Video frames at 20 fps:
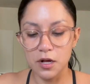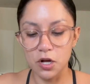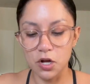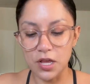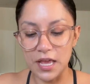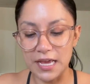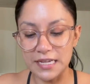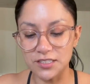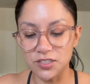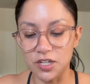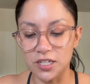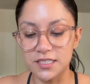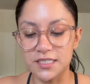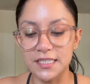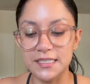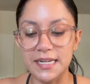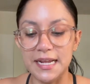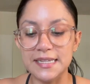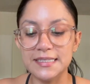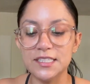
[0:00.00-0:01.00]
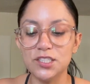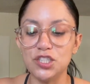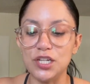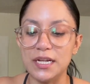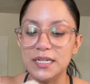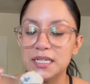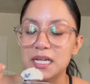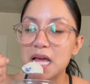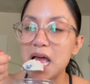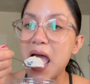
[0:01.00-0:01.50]
Okay, so on today's
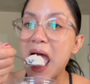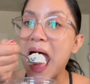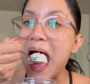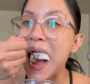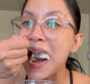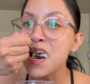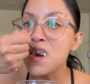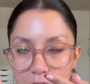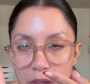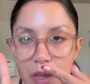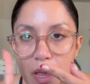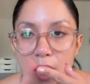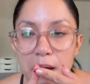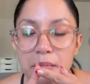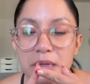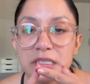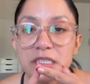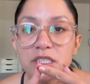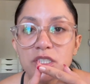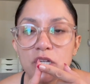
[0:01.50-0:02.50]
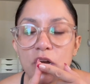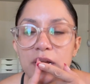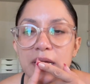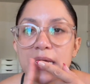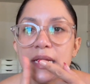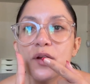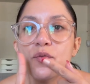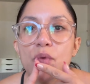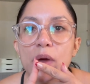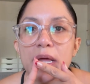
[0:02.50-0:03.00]
agenda, I'm gonna start
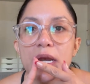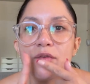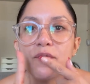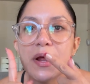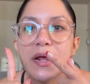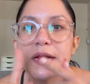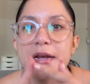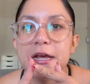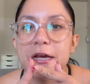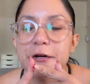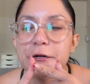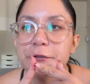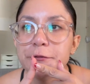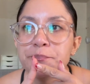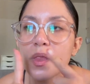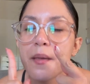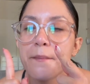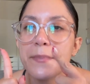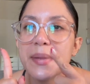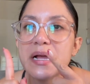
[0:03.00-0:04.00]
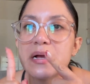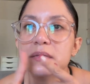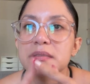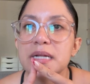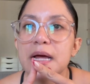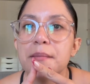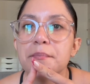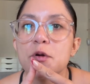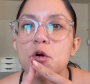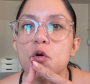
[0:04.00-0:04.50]
getting ready right now because
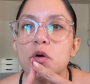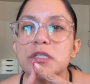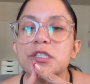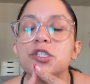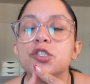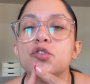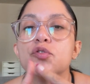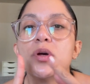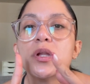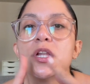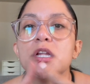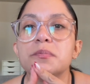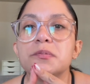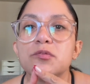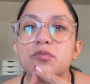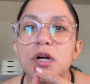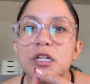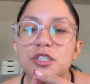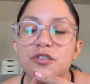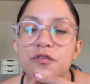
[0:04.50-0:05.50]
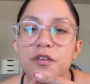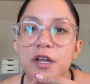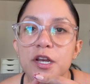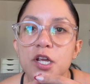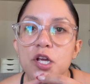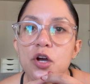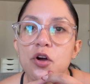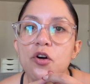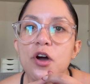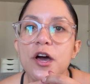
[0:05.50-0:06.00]
I'm going to do a lip swatch
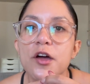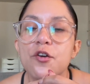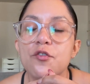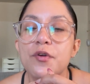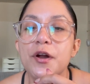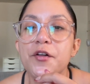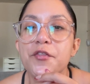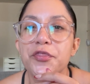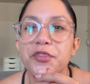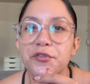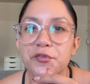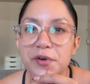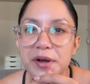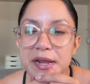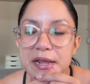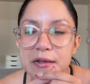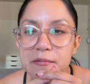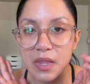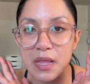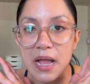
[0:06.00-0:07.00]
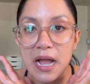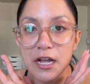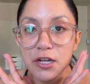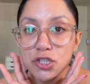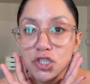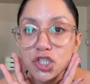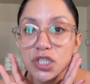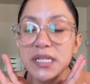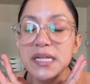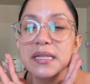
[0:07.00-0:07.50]
video at around three. I
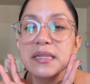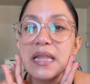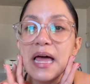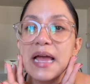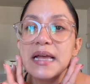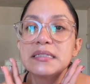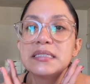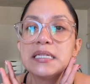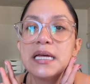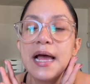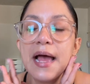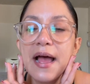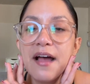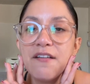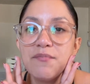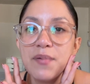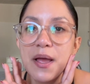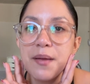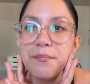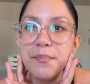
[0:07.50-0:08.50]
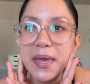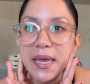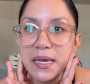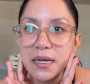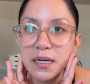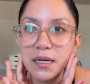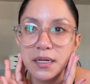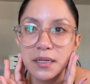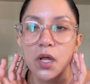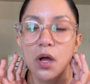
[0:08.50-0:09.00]
usually like to have my
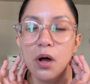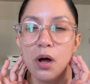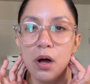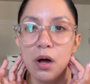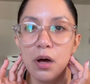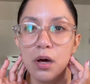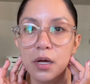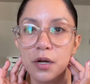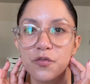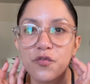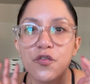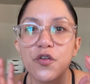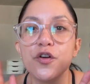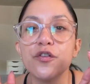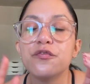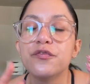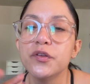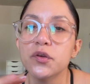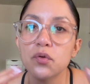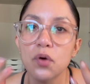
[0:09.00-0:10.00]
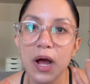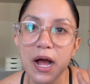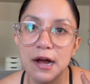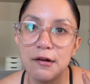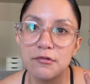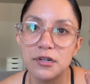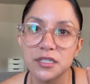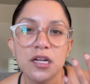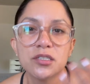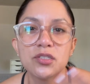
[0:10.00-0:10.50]
makeup on for a few
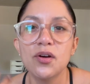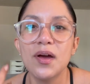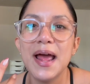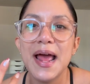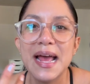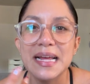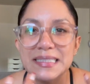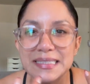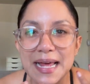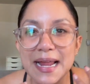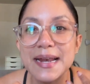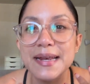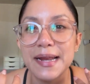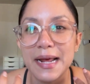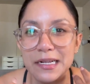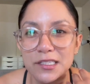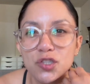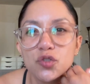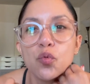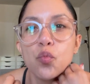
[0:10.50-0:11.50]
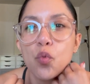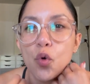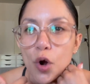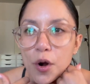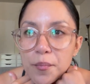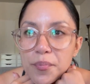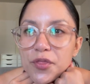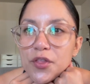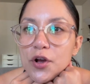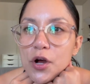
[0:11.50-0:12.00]
hours so it has that nice
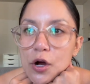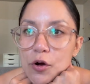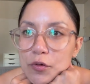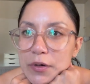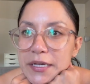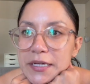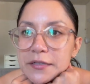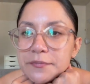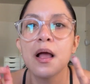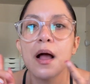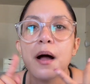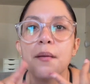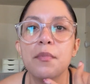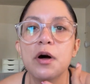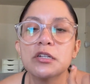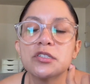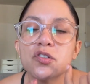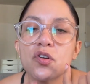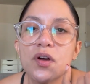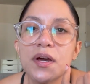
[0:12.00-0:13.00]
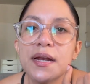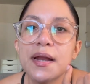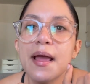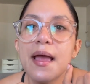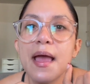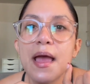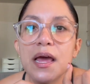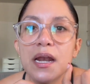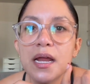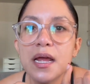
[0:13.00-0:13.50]
warmth going. I'm also gonna
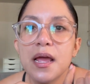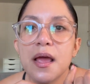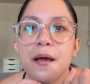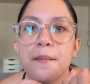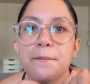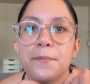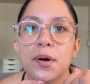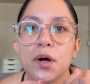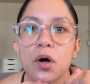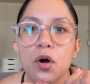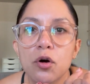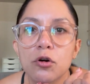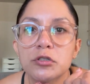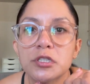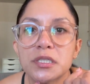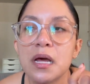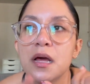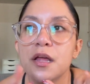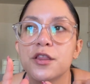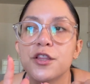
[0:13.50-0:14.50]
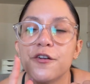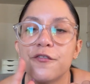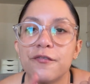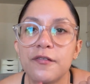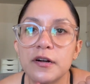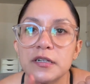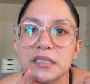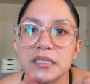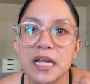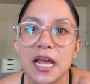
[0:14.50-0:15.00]
edit and post the
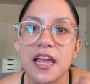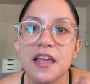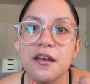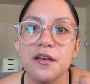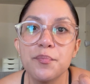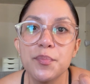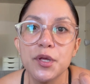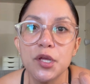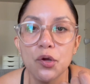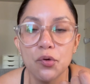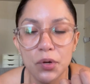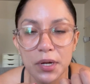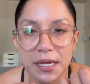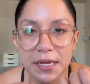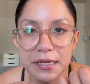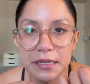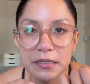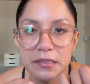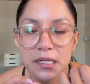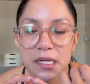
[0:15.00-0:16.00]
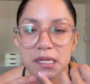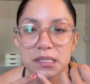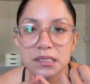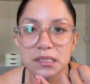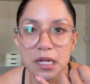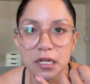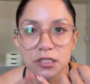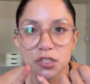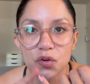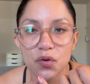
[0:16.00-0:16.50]
First Aid Beauty
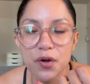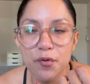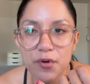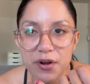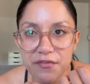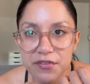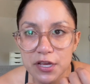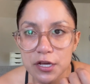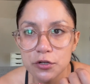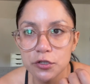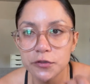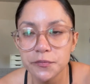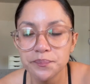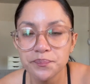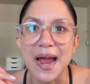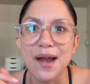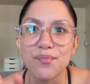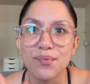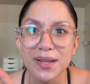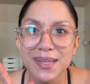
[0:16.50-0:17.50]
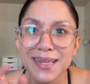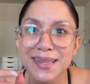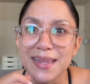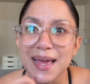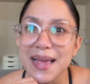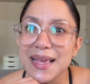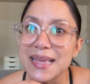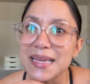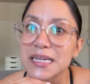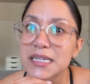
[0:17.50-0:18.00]
sunscreen review. I really
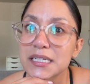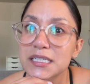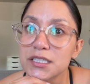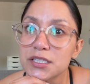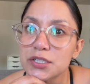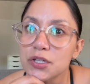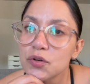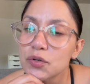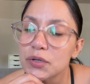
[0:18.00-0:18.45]
like it, it is so